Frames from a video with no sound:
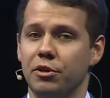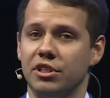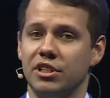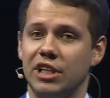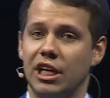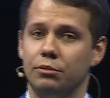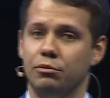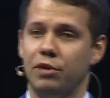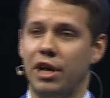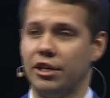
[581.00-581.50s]

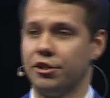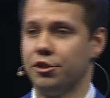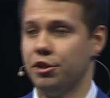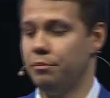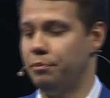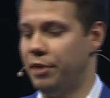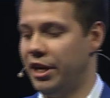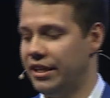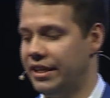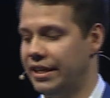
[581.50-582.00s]
that we're actually
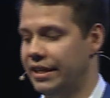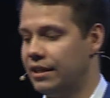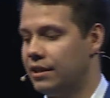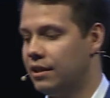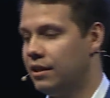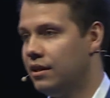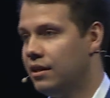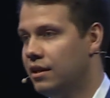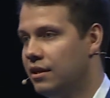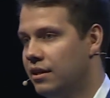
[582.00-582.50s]
building
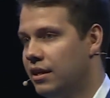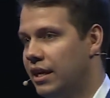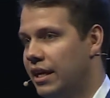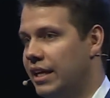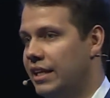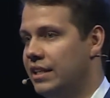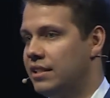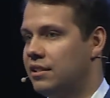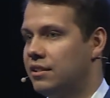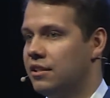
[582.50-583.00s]

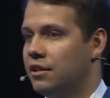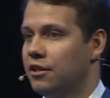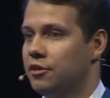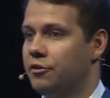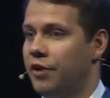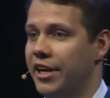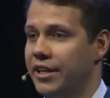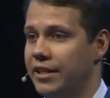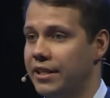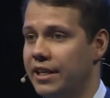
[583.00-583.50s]
is
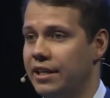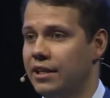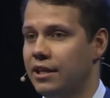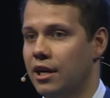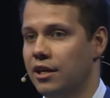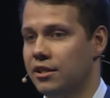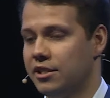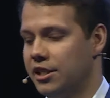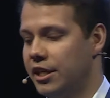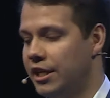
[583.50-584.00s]
creating a
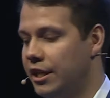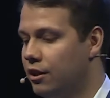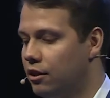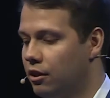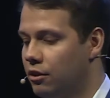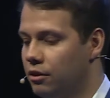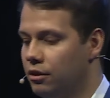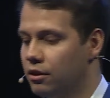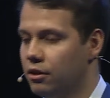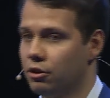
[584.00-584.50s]

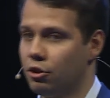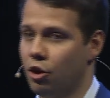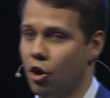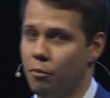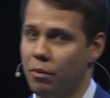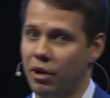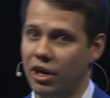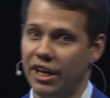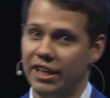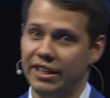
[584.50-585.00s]
single
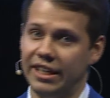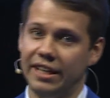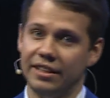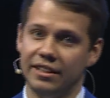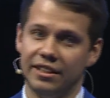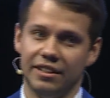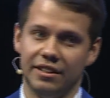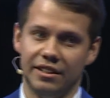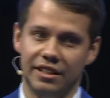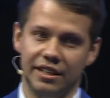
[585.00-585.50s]
global
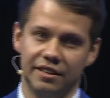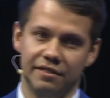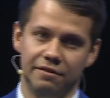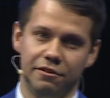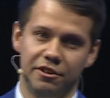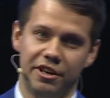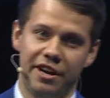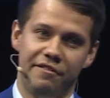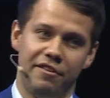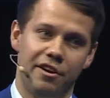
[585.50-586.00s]
identity for
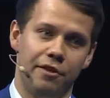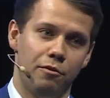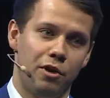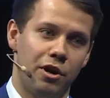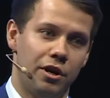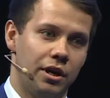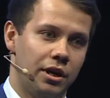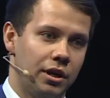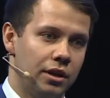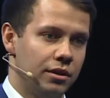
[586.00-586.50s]

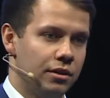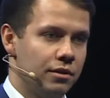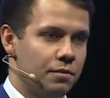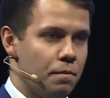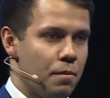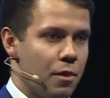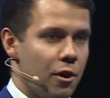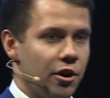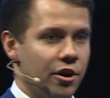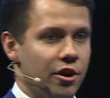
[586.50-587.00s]
everyone
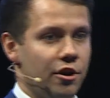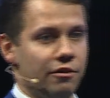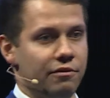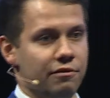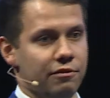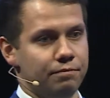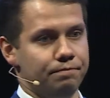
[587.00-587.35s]
on Earth.